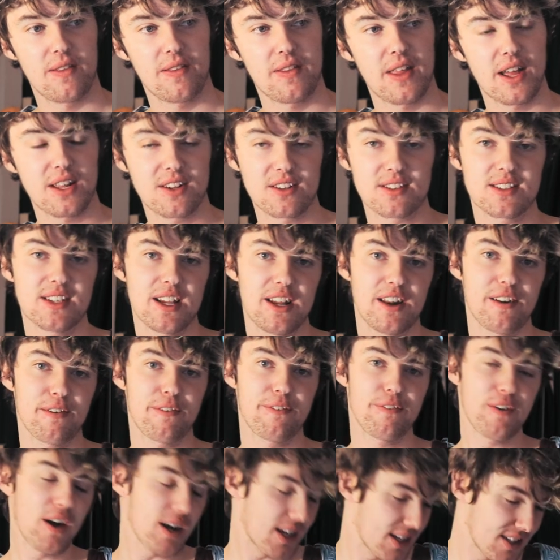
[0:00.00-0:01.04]
they just need to
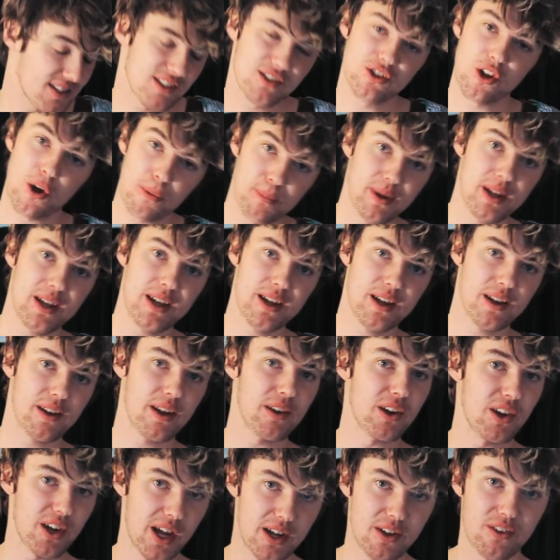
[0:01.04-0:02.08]
stop
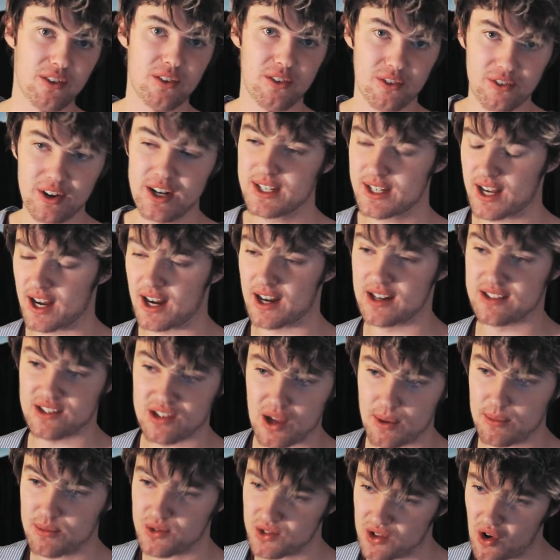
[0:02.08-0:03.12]
being retards.
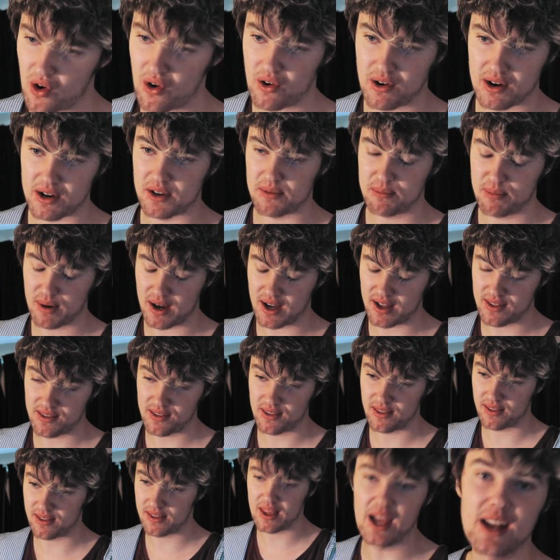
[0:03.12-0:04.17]
I'm sorry, but
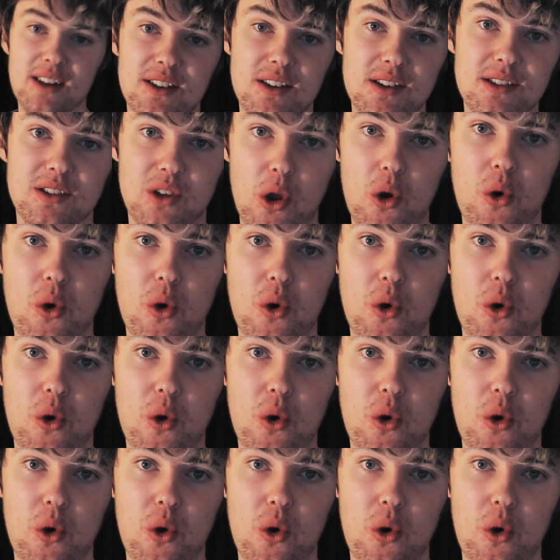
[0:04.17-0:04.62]
they just